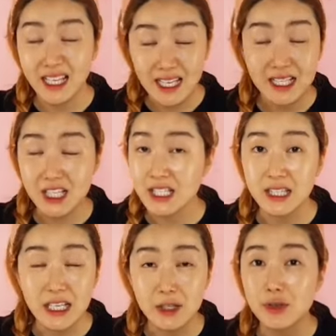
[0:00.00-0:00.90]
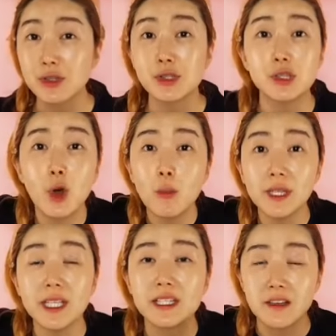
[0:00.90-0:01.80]
it can just lead to so
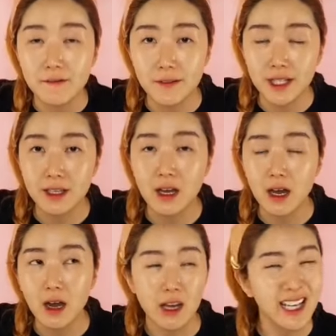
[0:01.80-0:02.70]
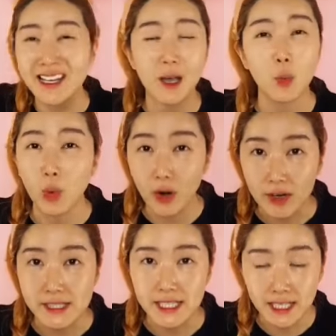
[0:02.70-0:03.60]
many different Oh, it can get
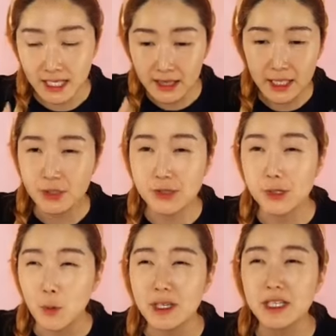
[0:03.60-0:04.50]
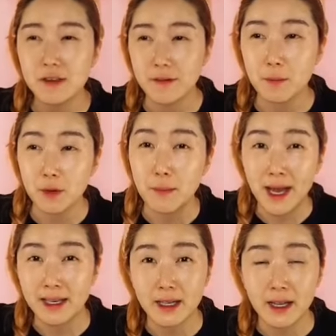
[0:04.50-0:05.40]
worse and it can lead to so many different
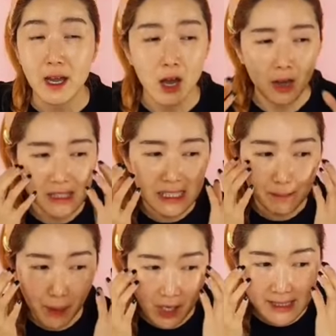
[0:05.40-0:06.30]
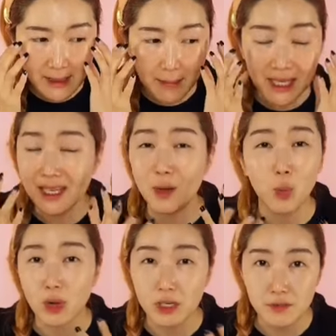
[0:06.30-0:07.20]
problematic uh, spots and making
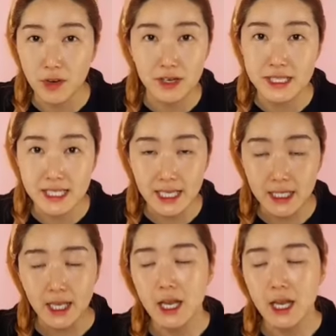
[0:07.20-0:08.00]
it worse for our skin.